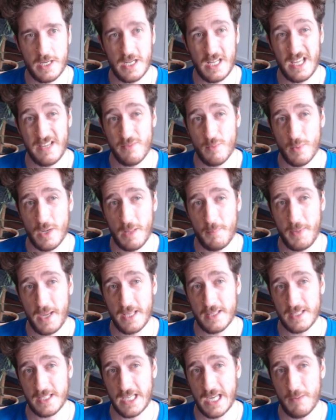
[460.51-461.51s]
even when I pan
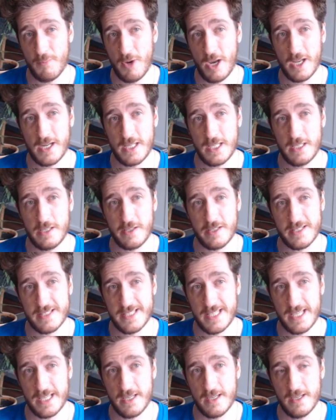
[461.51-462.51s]
the camera out here, you can
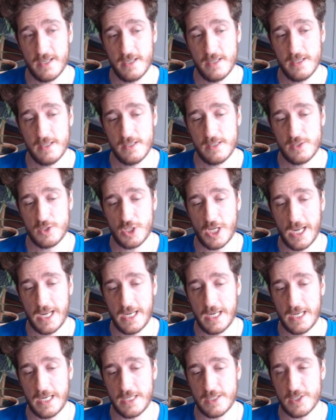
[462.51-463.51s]
see it
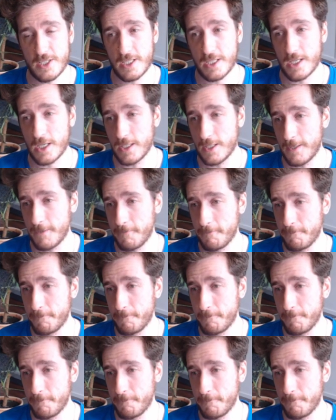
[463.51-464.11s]
changing color,